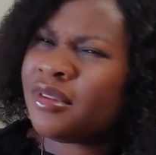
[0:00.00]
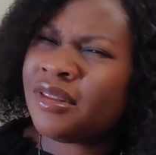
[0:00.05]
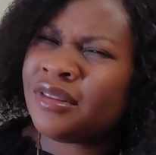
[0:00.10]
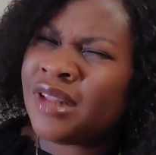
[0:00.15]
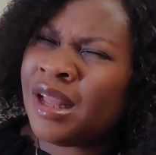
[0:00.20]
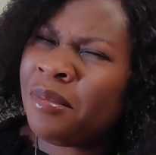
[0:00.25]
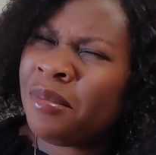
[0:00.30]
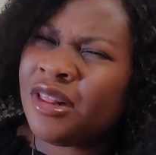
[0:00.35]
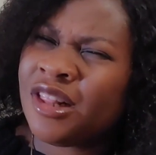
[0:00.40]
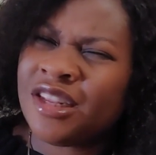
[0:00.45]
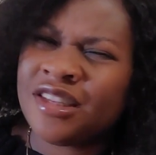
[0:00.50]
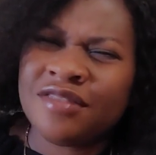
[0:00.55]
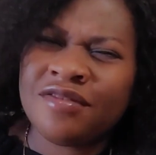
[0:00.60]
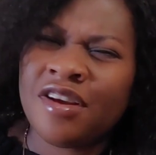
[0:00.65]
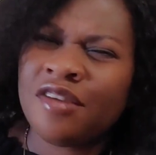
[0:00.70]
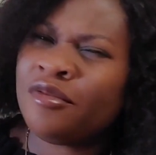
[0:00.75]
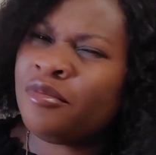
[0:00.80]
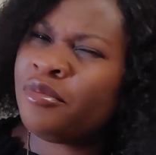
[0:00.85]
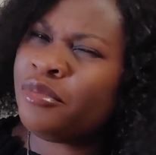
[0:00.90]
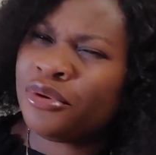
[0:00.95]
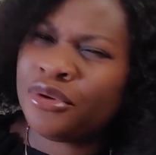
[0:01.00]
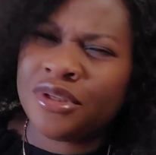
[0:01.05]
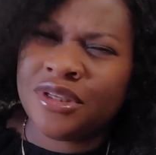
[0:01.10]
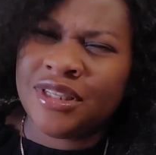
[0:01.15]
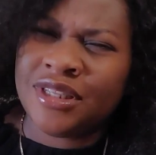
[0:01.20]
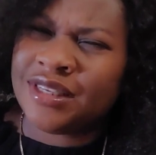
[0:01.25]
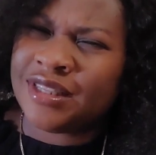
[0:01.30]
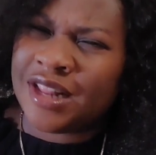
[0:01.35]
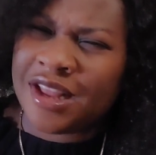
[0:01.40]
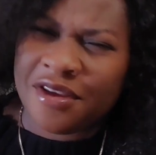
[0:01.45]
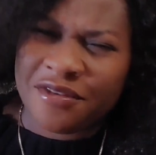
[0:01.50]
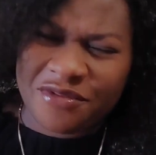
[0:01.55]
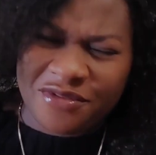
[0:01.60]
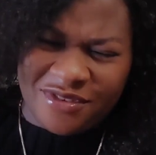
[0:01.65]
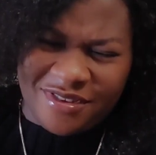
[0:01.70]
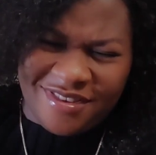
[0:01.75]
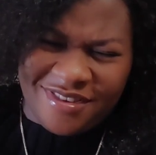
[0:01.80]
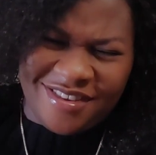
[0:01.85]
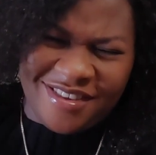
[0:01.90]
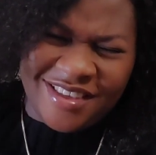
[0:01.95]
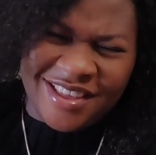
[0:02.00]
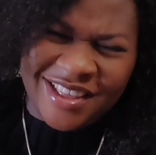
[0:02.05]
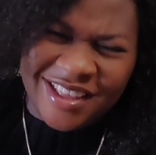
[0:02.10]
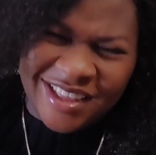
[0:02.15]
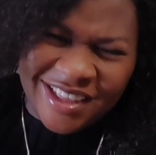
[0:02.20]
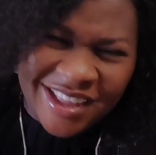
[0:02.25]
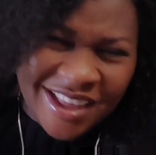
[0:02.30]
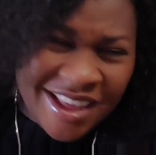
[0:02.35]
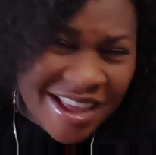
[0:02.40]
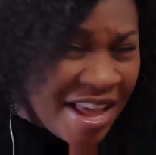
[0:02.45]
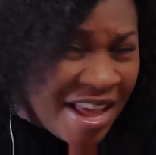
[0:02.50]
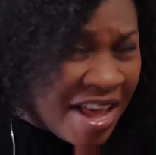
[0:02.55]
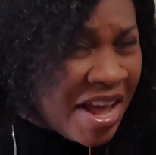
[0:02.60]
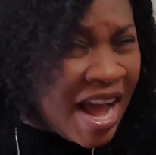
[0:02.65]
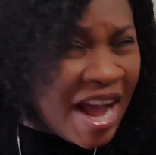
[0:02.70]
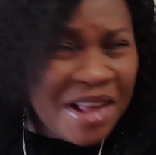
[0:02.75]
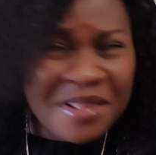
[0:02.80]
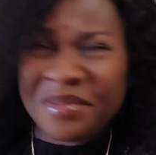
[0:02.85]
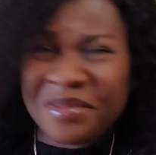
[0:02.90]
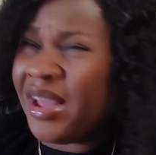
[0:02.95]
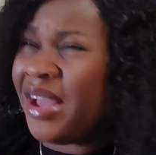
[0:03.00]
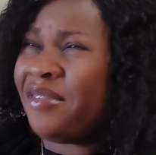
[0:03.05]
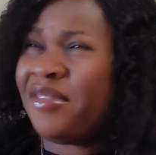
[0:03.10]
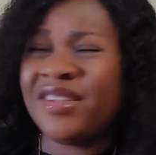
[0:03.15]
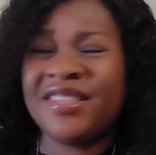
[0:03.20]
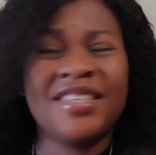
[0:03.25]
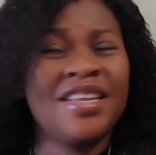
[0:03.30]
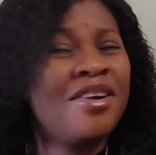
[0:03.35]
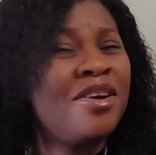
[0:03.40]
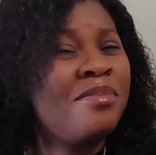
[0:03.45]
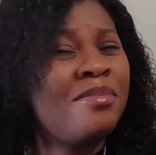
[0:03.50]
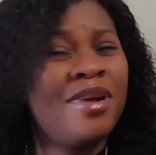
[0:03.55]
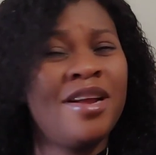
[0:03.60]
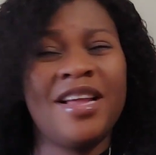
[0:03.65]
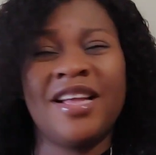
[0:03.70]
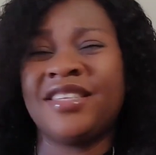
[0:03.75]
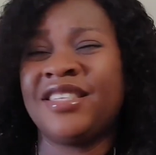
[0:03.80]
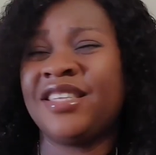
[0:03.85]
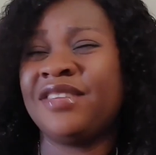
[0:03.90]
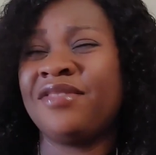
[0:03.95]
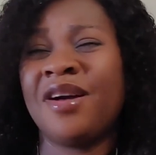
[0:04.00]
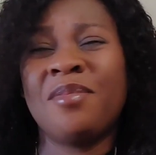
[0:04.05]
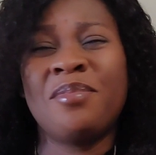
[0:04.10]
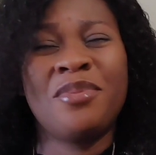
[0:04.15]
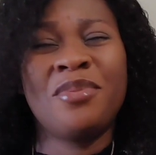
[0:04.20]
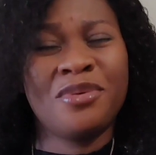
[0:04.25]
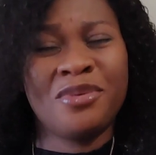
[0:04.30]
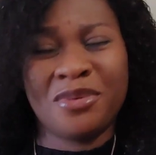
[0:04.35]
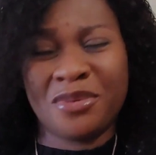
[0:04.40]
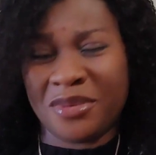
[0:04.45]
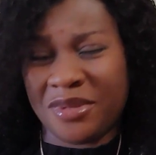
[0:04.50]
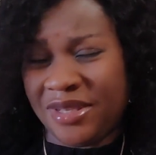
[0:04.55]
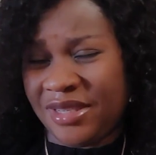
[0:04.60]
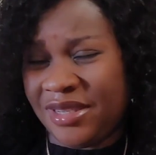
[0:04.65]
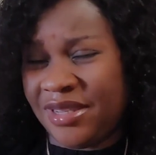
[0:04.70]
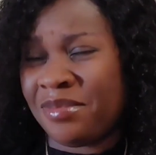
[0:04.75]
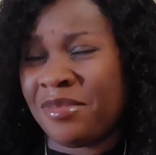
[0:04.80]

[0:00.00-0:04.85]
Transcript: That man has never even borrowed in his life. He has never borrowed.